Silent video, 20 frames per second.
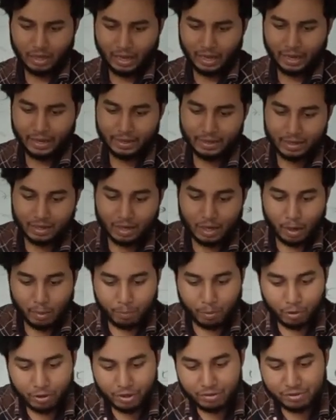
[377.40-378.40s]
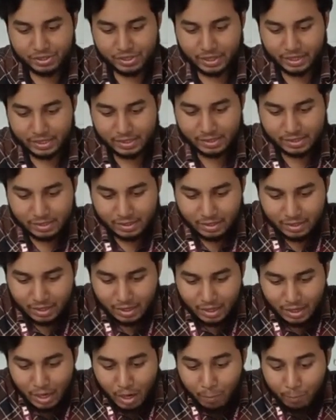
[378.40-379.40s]
and produces
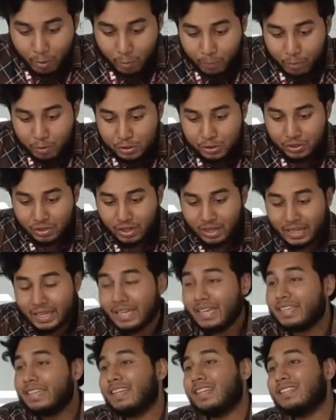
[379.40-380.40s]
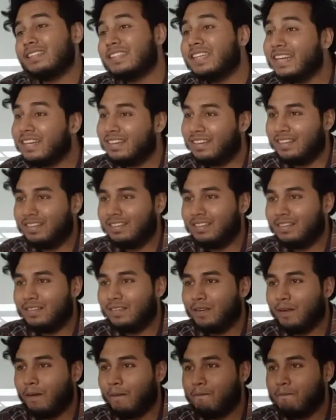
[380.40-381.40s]
proportional electrical signal.
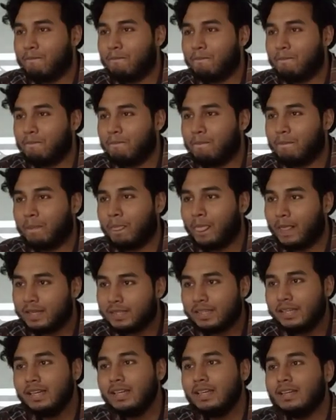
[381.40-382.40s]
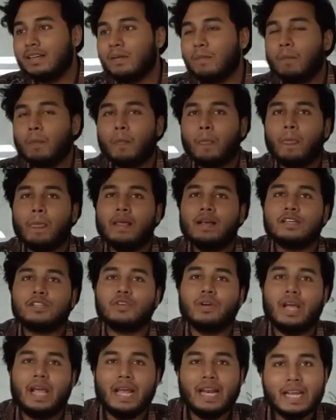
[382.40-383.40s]
See?
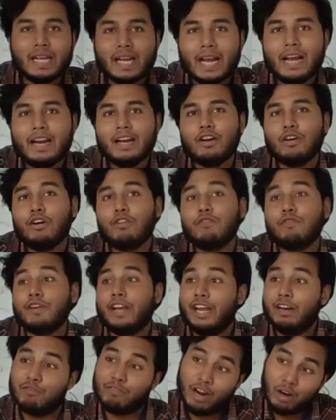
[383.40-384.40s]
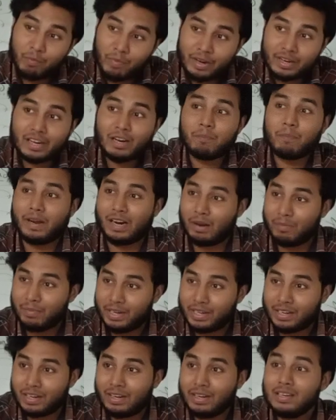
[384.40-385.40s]
So any kind of environmental
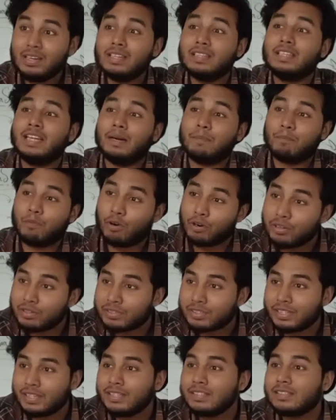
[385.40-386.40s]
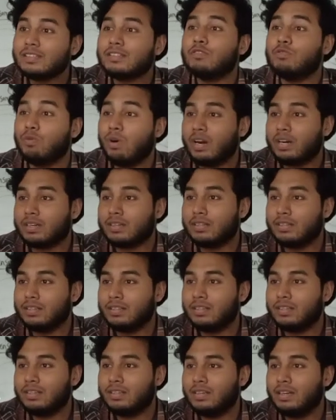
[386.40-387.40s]
parameter that produces what?
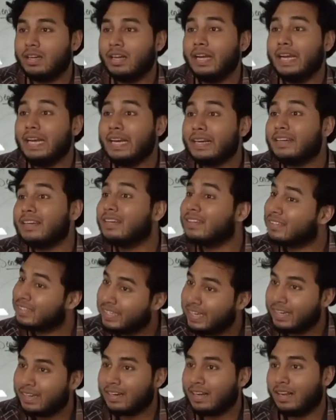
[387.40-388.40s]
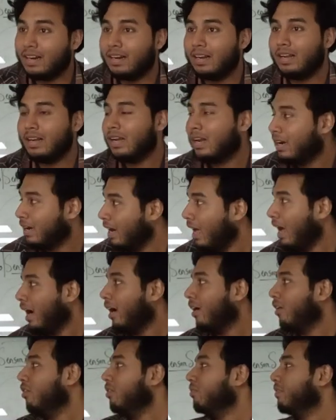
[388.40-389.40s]
Electrical signal.
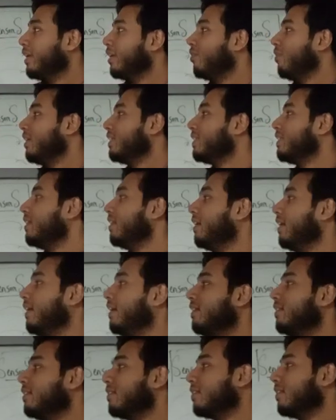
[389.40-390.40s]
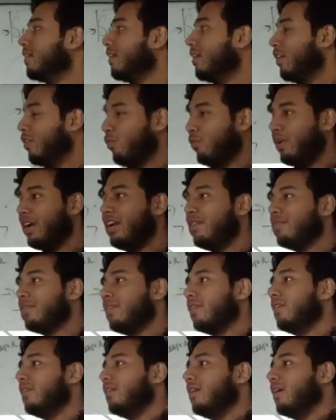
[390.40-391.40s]
Now my question is,
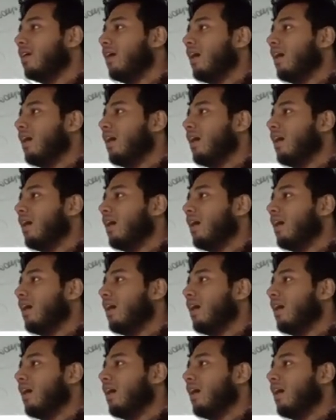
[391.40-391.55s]
whenever